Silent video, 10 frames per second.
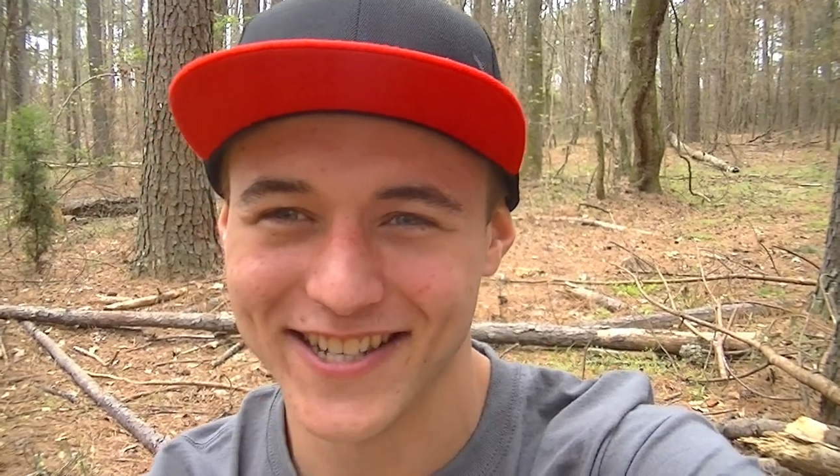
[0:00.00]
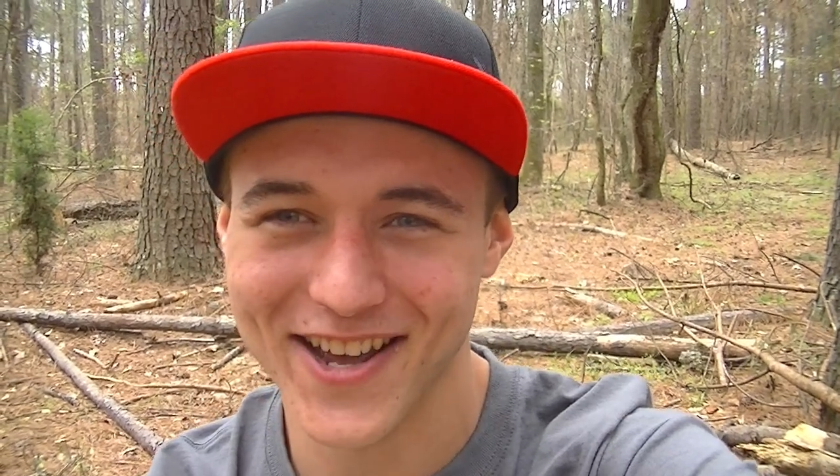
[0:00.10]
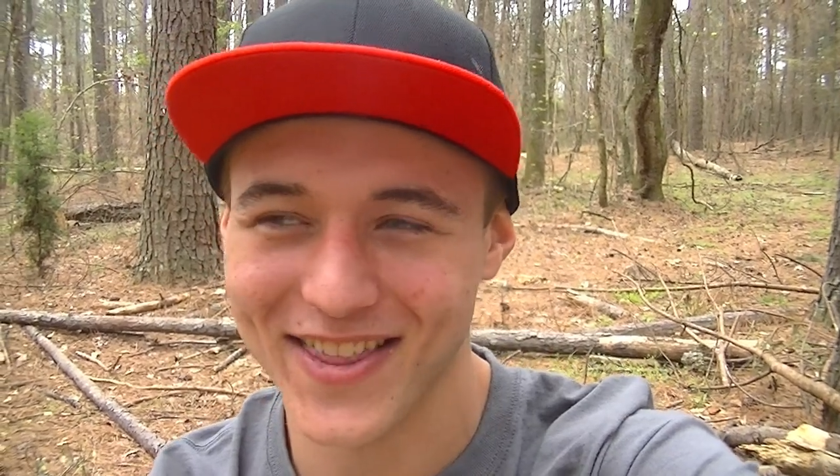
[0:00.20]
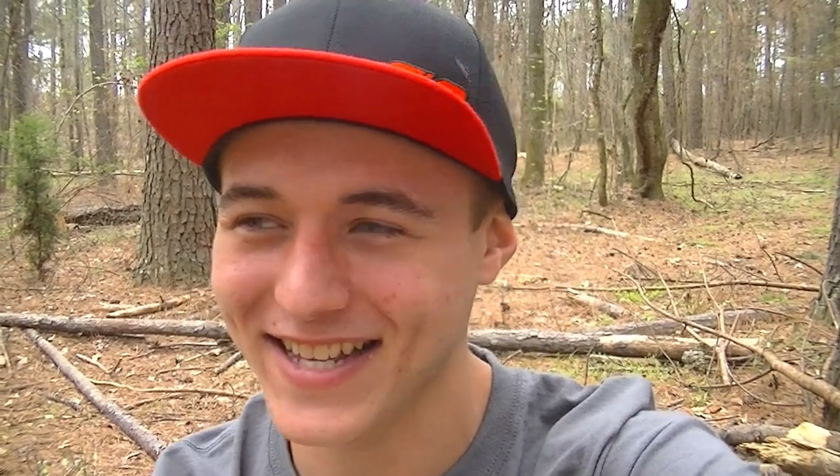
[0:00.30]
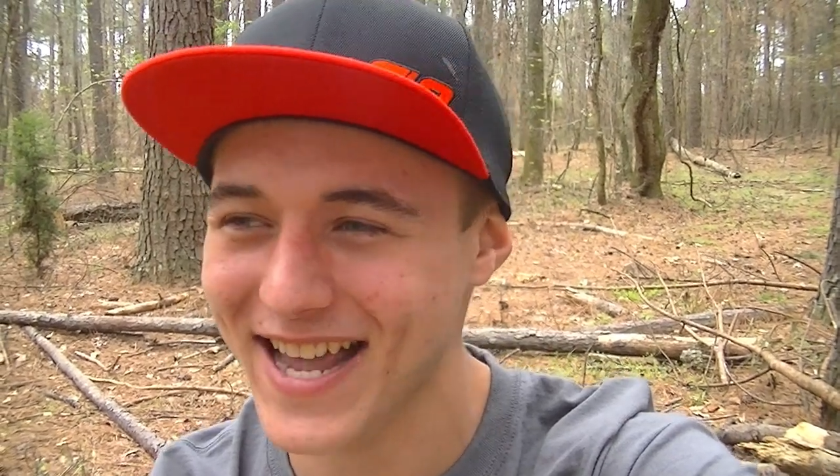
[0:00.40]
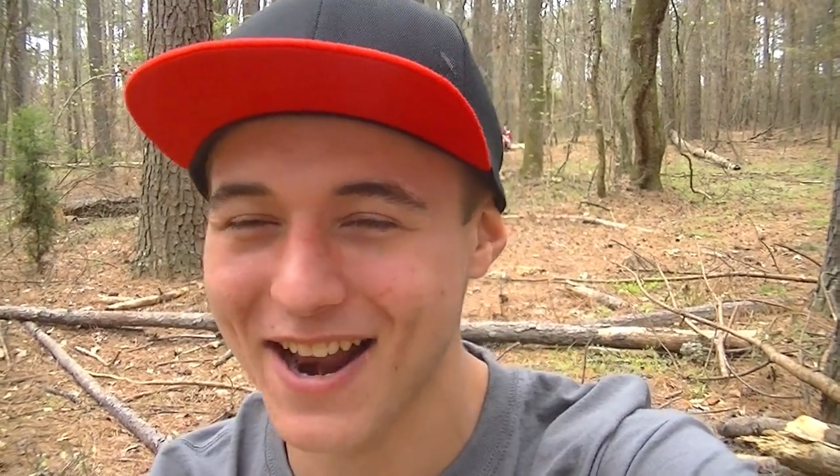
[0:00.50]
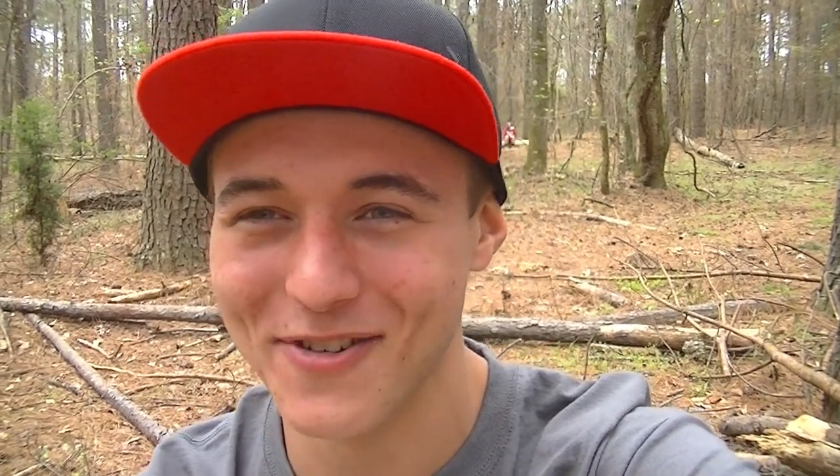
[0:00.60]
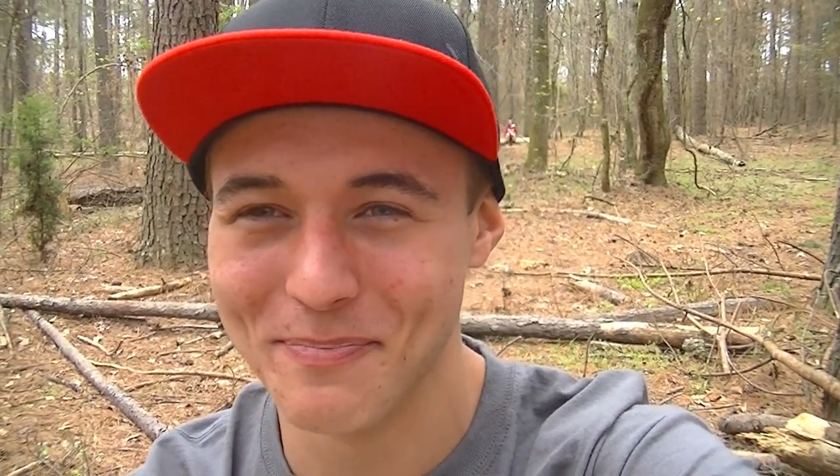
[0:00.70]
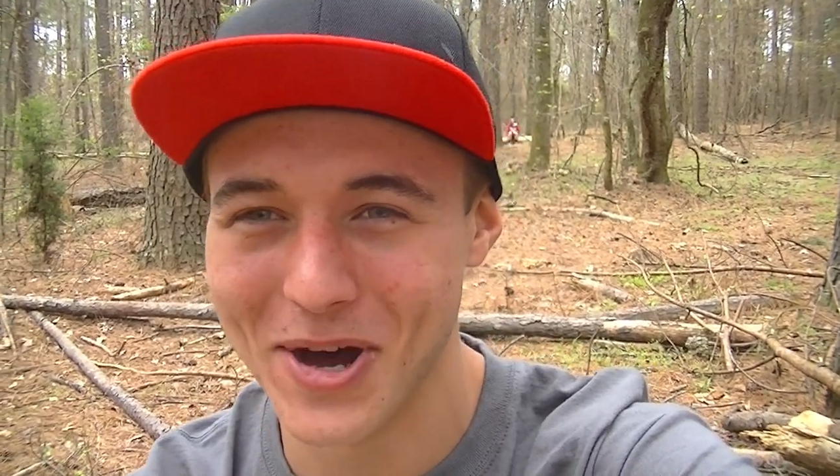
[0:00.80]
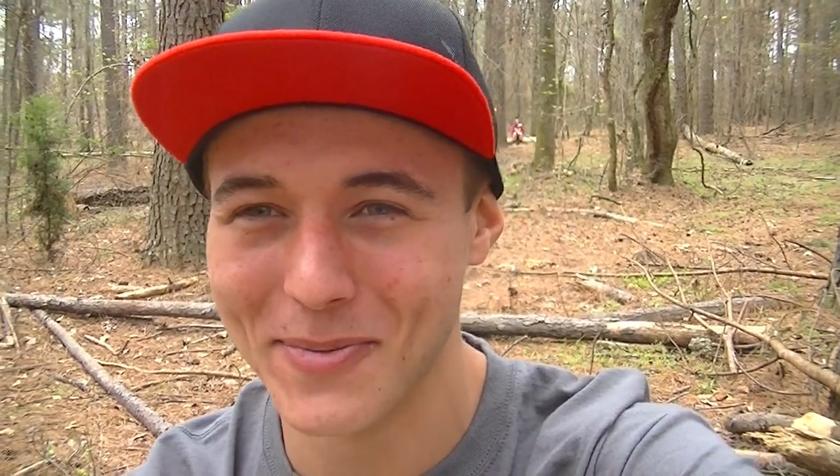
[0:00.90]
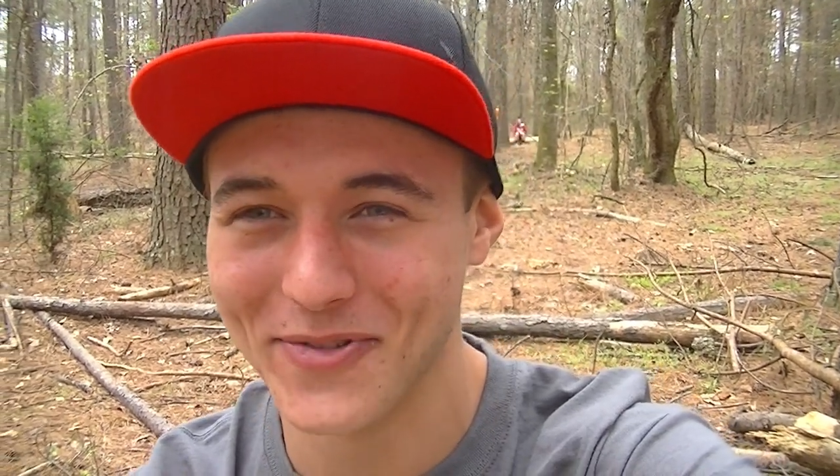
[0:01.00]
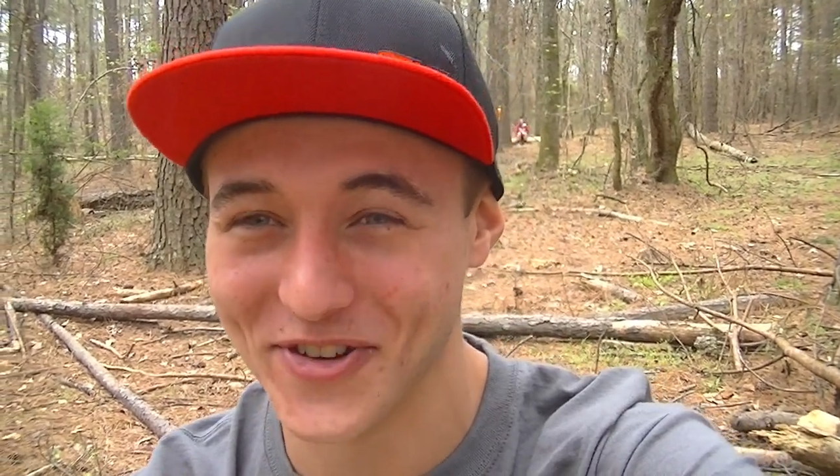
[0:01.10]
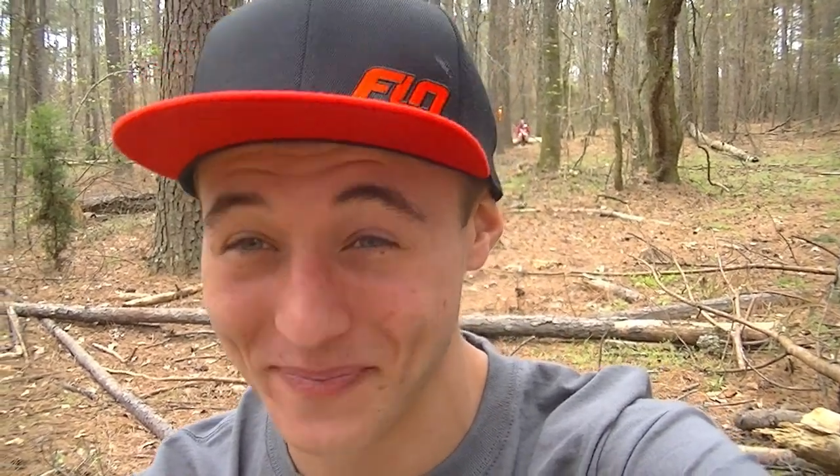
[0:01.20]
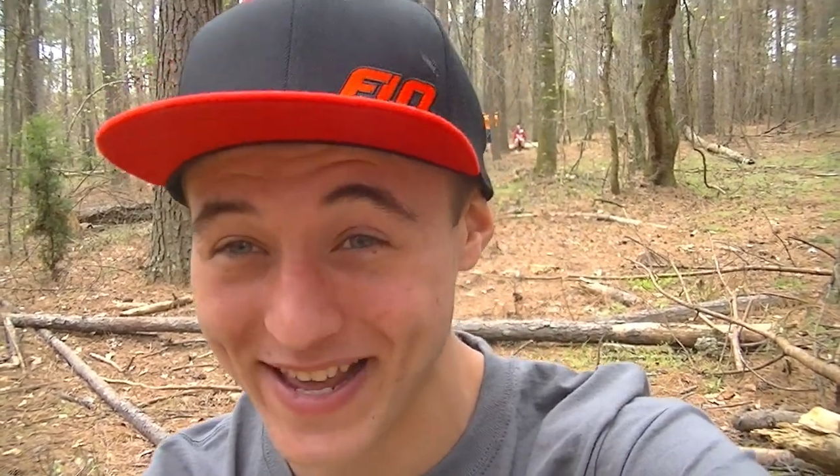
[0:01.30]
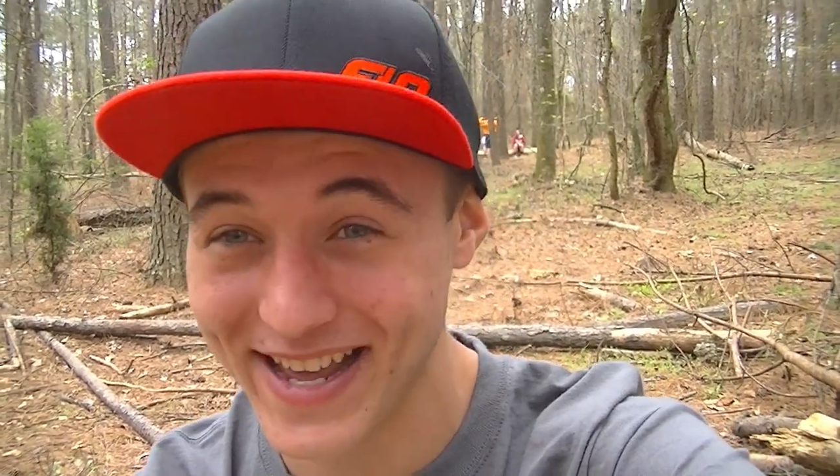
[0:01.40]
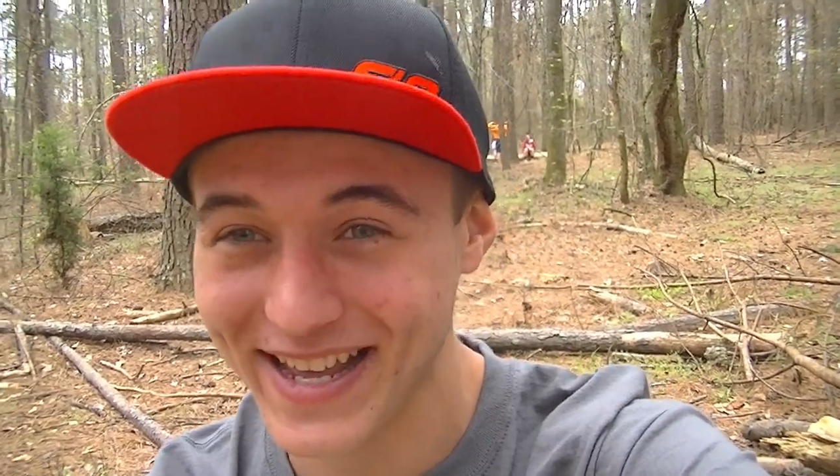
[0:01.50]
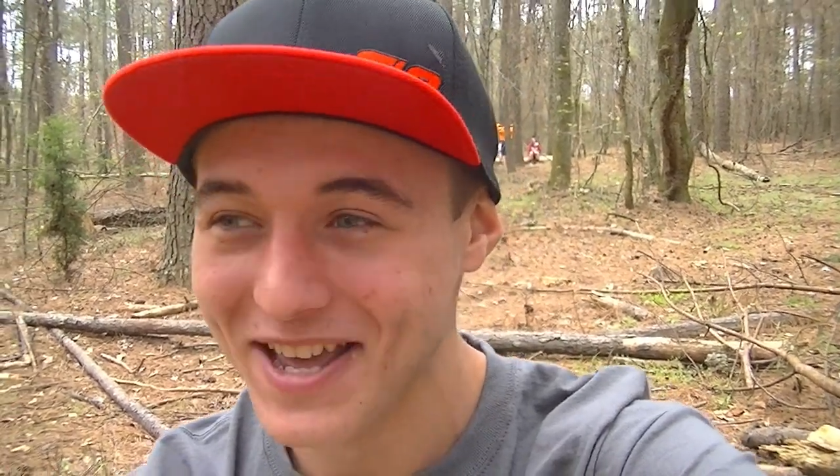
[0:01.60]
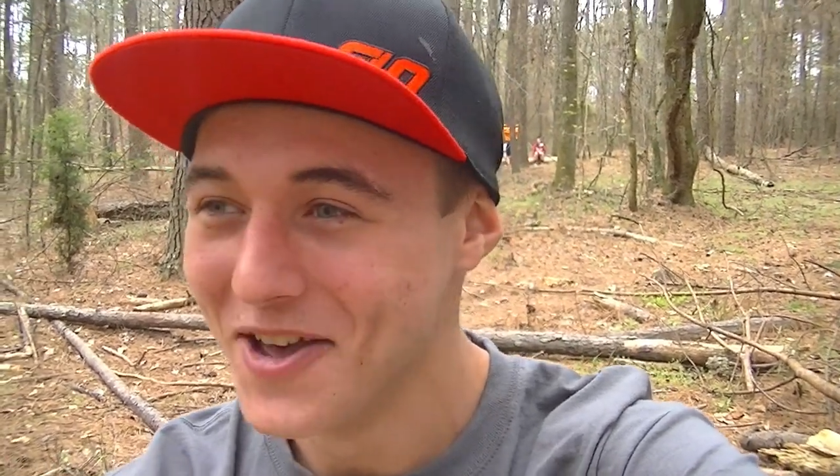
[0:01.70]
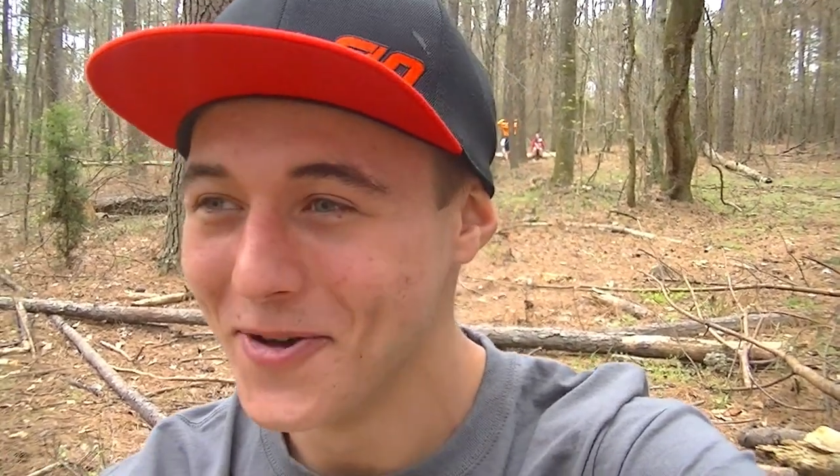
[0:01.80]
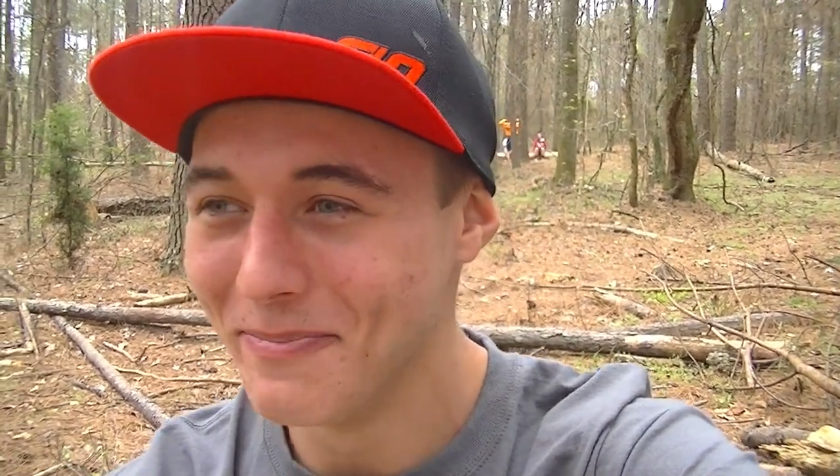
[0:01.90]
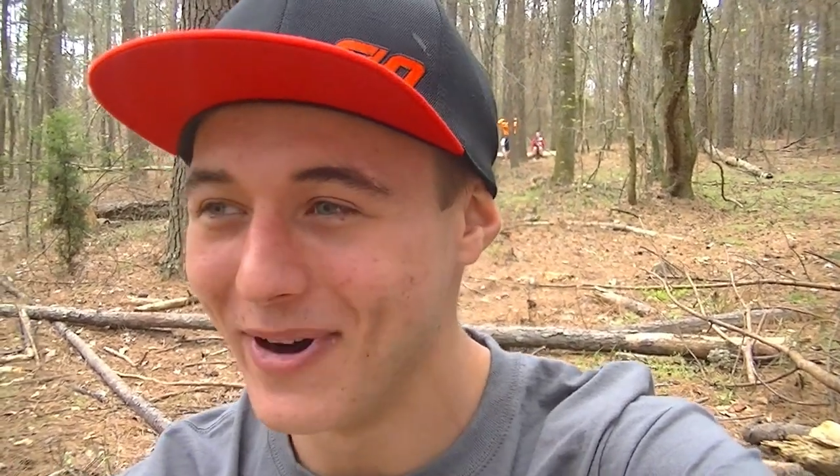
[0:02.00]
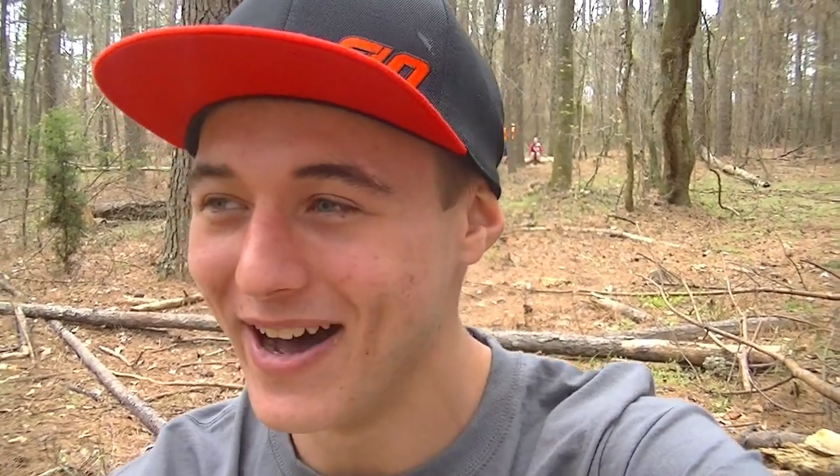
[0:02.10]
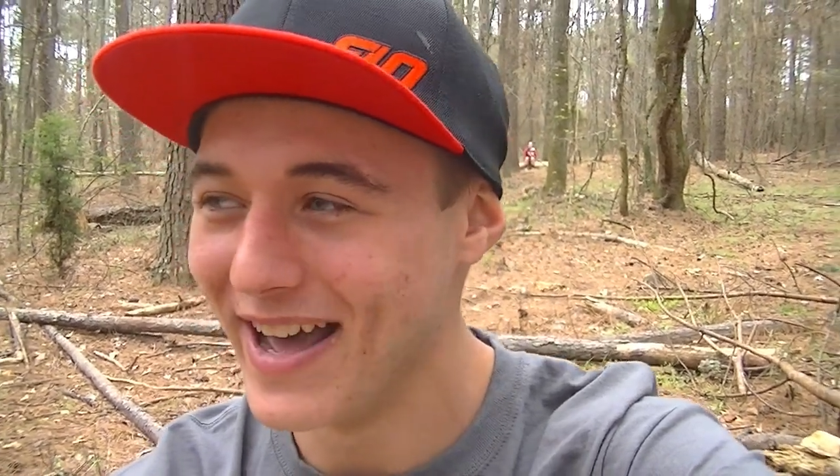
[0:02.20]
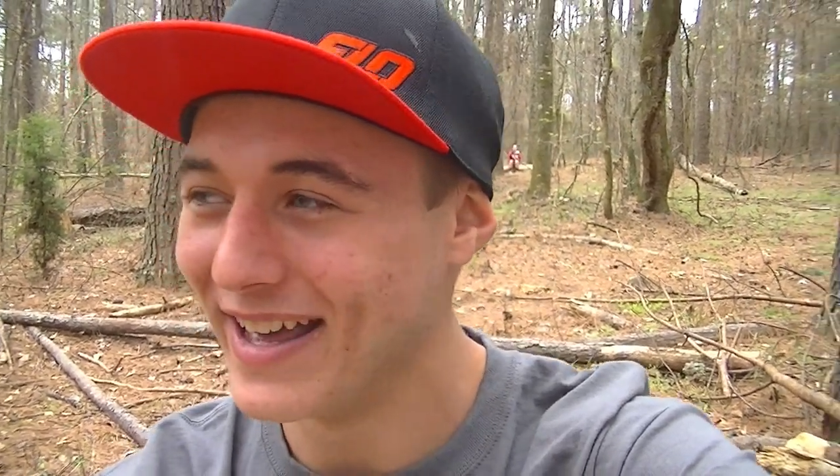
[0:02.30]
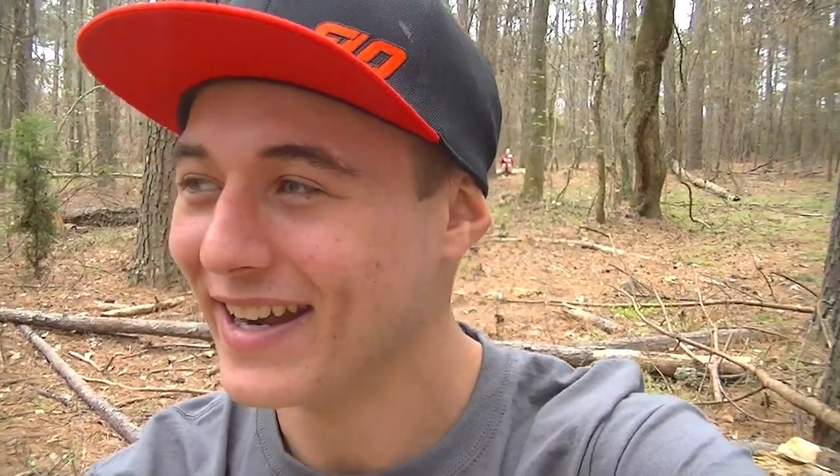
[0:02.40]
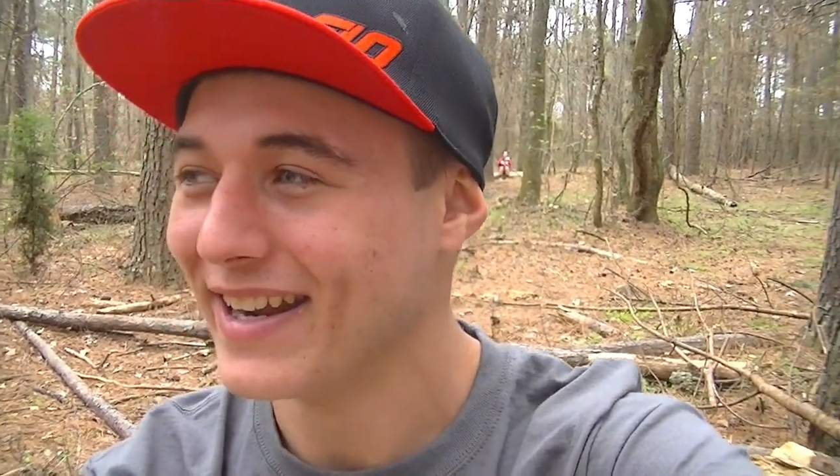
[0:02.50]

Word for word: so that's kind of a bummer for me, but